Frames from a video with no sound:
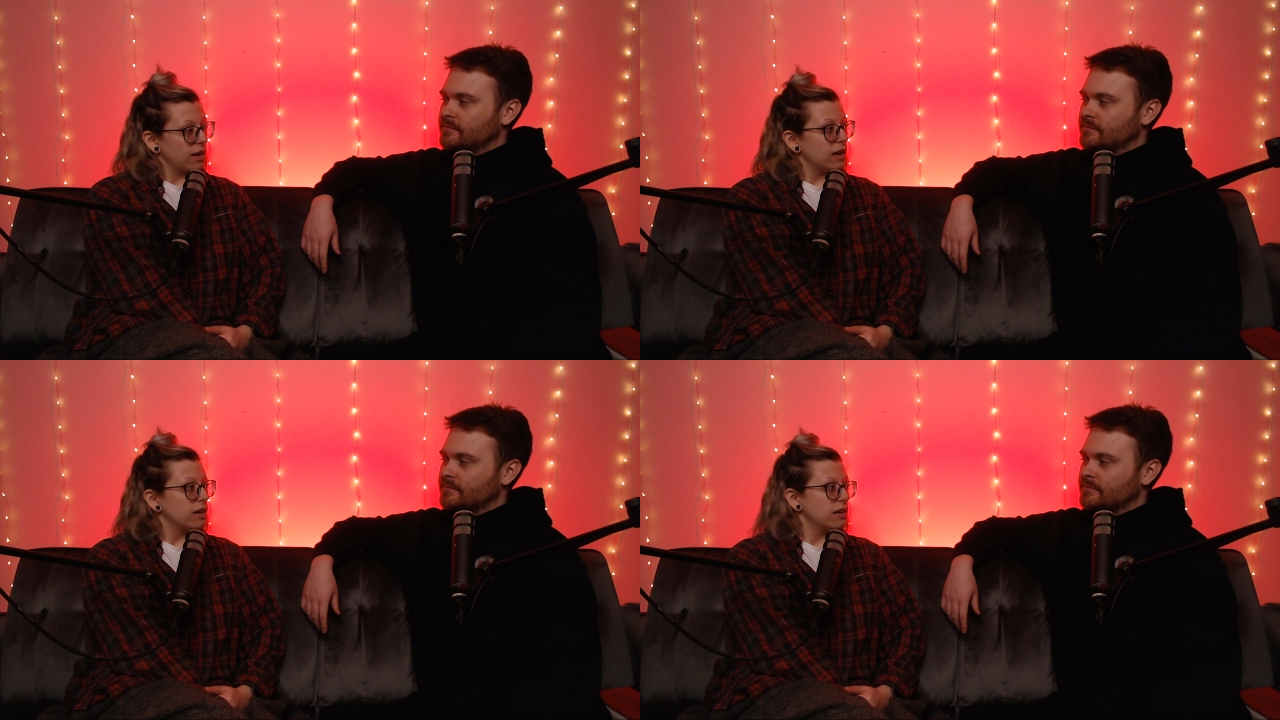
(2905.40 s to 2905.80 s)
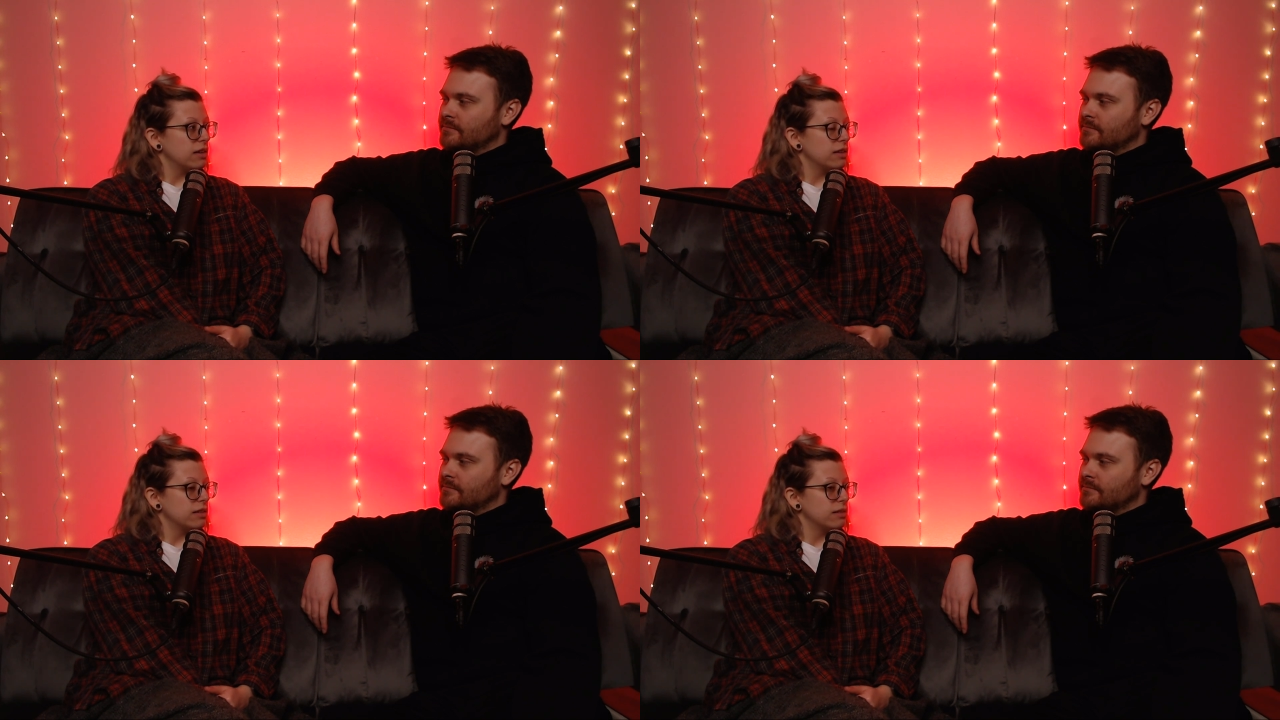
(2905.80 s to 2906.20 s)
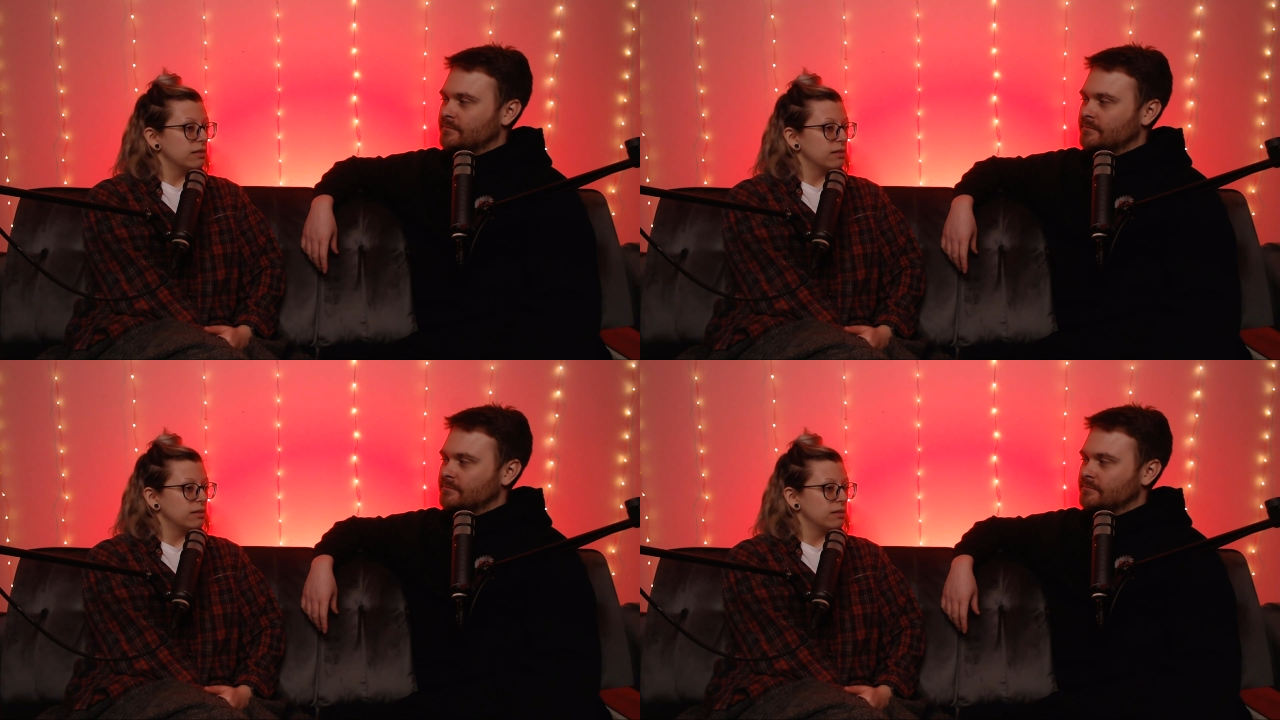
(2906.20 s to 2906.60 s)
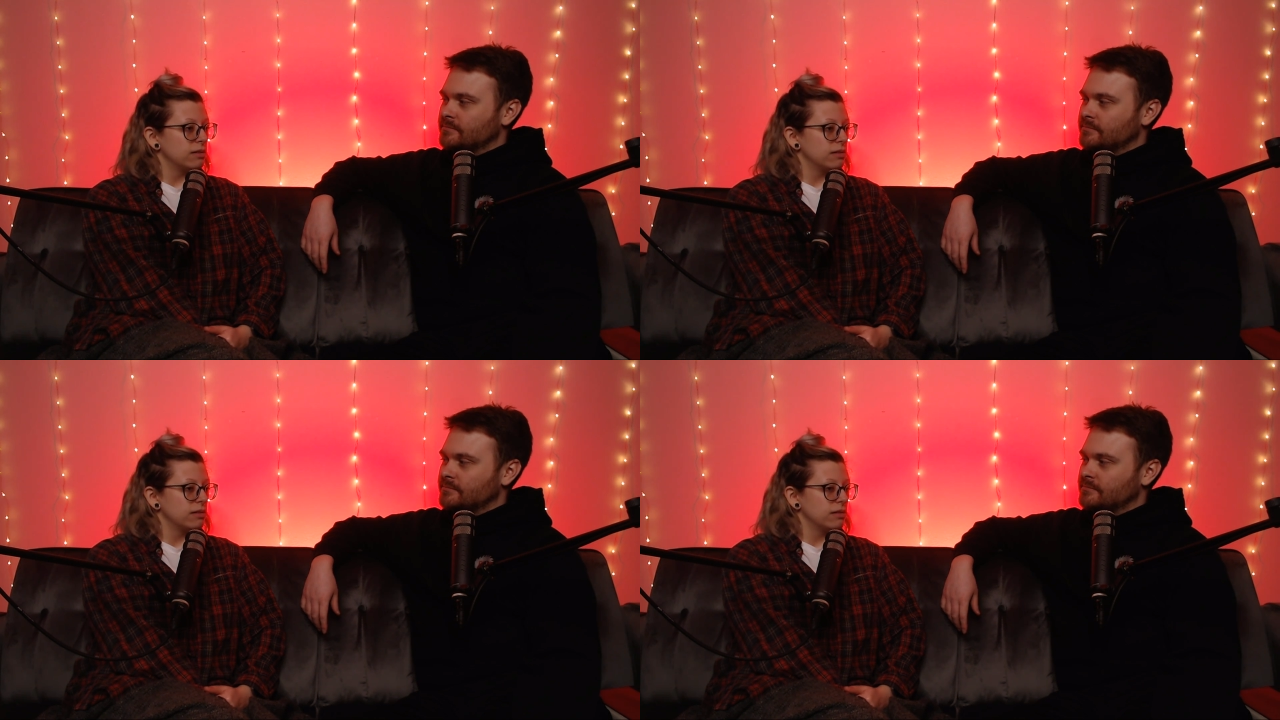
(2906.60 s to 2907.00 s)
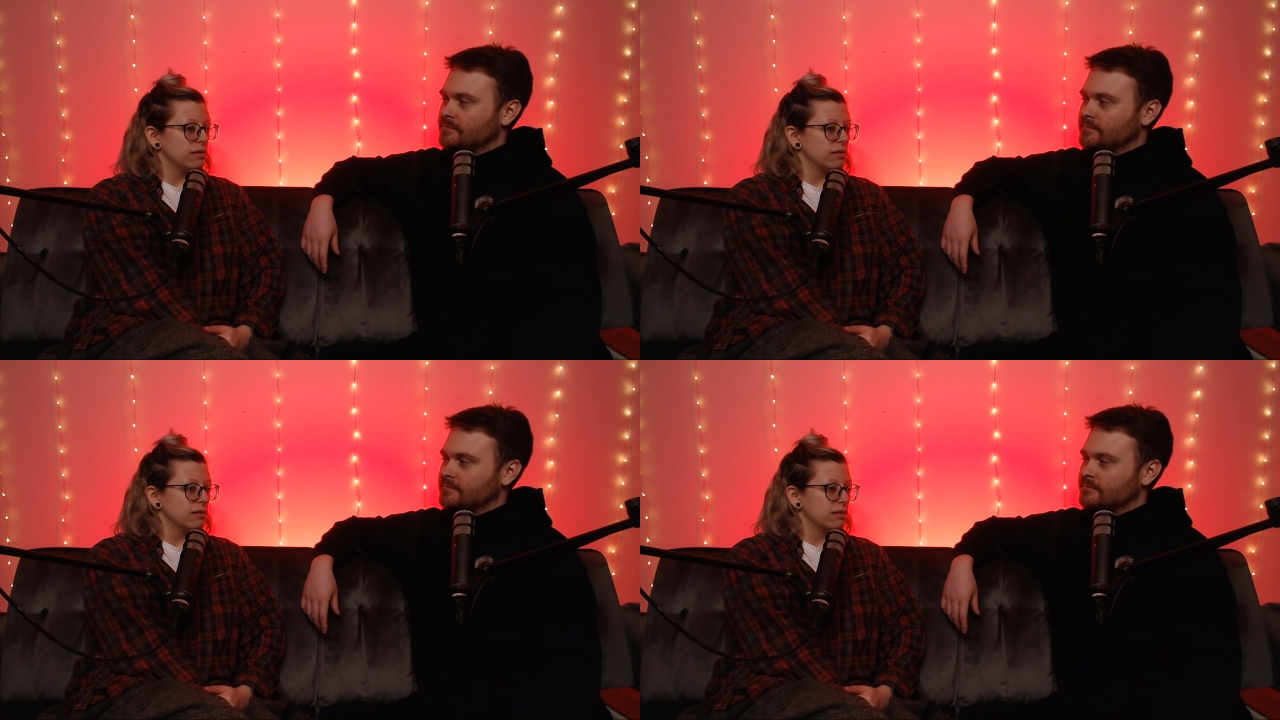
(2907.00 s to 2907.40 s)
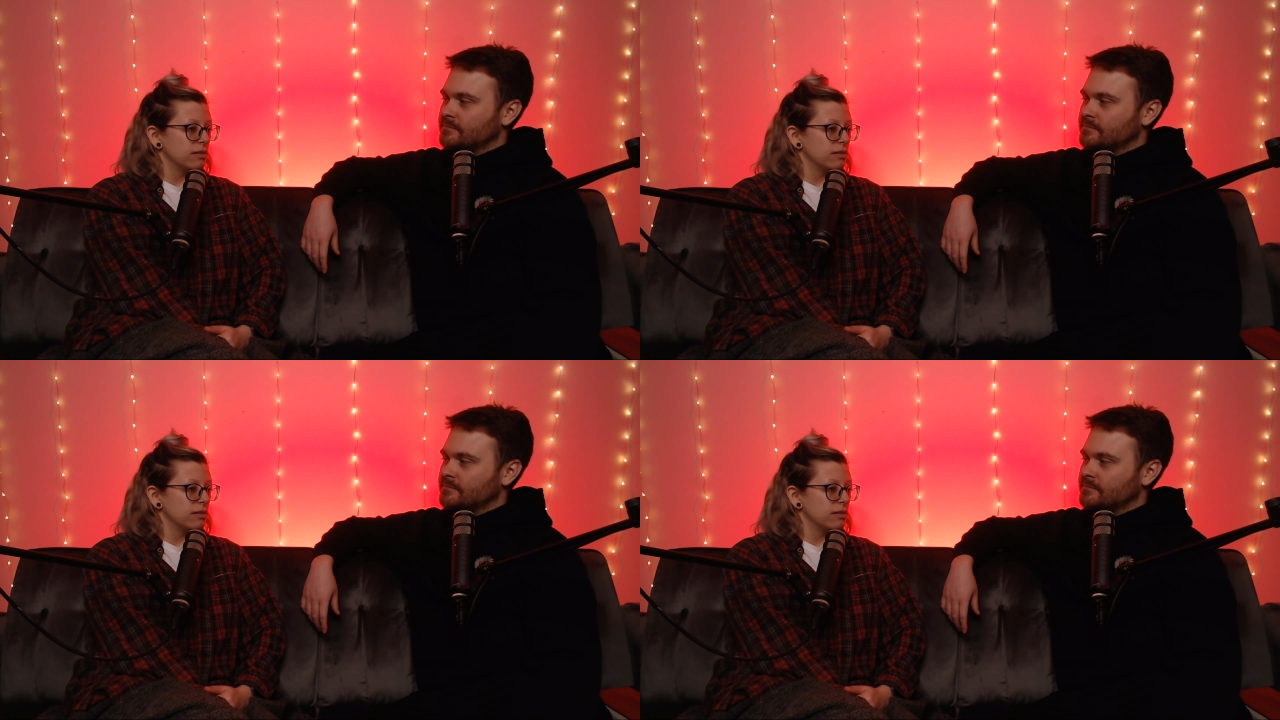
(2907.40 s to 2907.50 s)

(silence)